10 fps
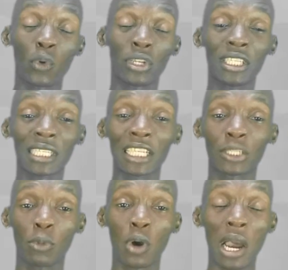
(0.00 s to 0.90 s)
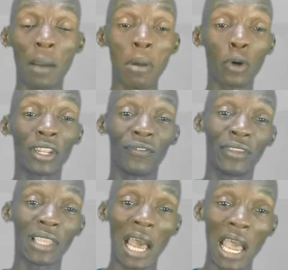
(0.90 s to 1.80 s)
We discuss more about the
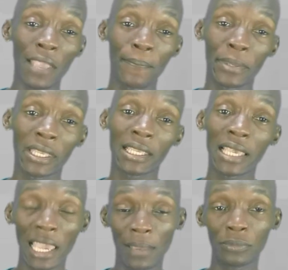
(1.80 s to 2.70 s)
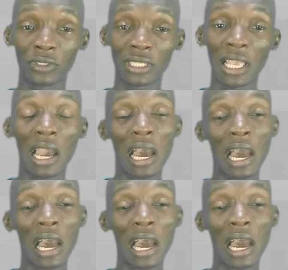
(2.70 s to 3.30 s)
VIP games.